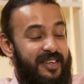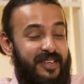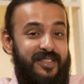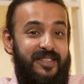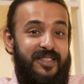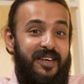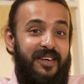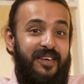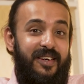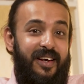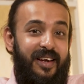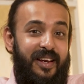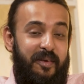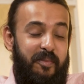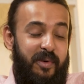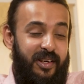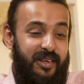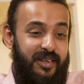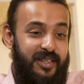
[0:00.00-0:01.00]
Certainly,
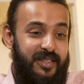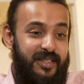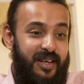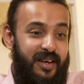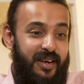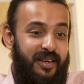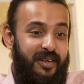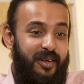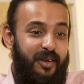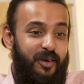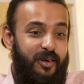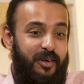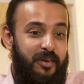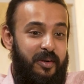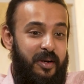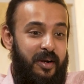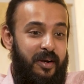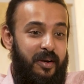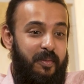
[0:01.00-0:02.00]
because,
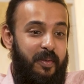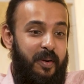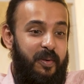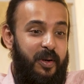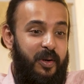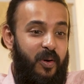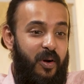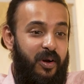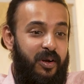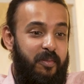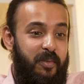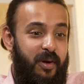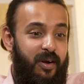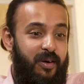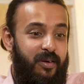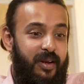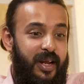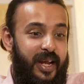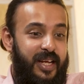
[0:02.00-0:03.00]
when we talk
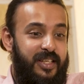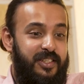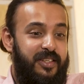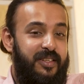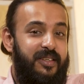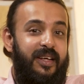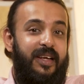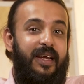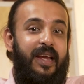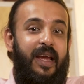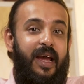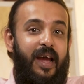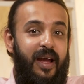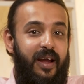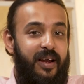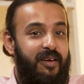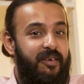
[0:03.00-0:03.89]
about agentic AI,